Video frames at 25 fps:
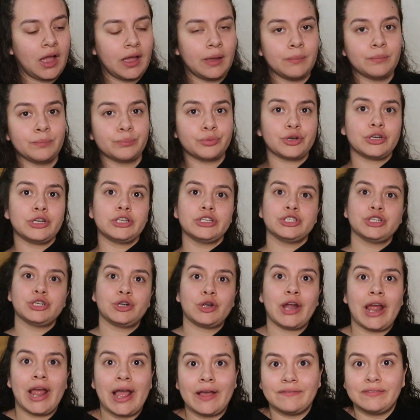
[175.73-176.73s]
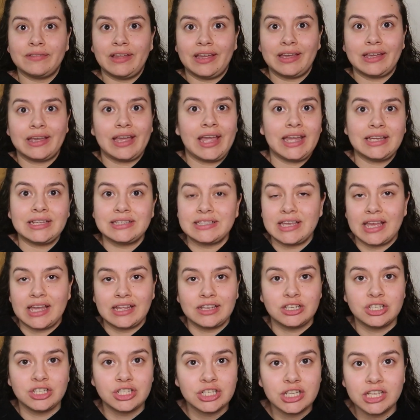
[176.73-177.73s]
I am pretty sure I have like
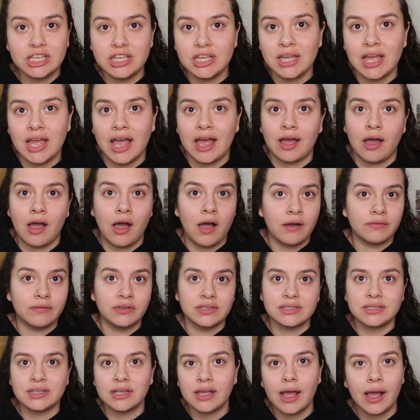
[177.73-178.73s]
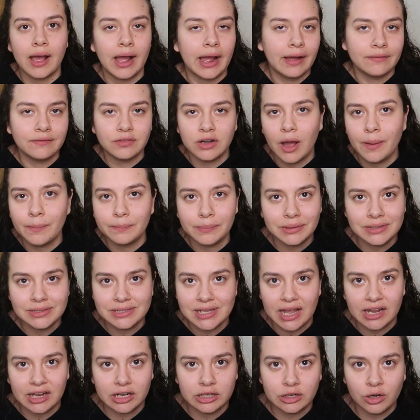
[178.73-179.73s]
ADHD. Obviously, I have not been
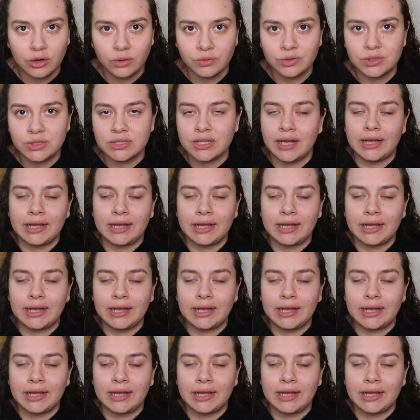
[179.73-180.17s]
diagnosed.